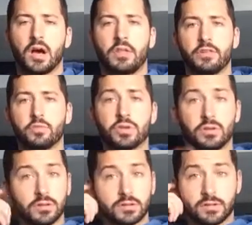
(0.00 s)
This one
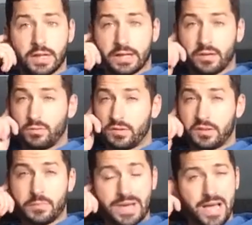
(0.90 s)
looked like it was
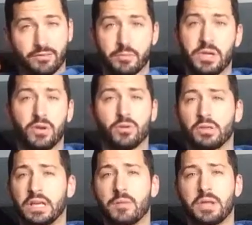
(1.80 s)
in the bag for me
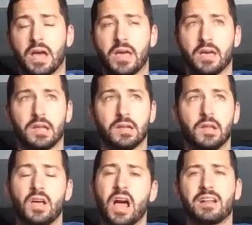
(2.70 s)
early. I mean, I had
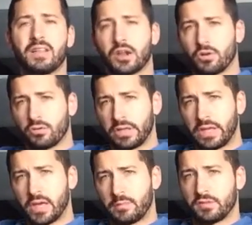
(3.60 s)
a lot of early
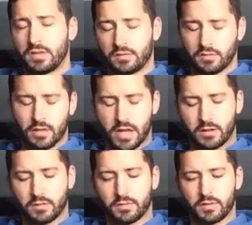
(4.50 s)
games, and he still had
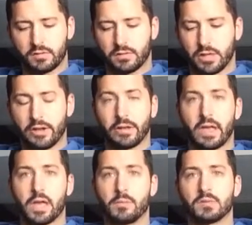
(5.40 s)
his later
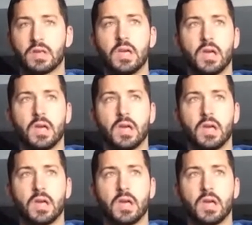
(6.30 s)
games.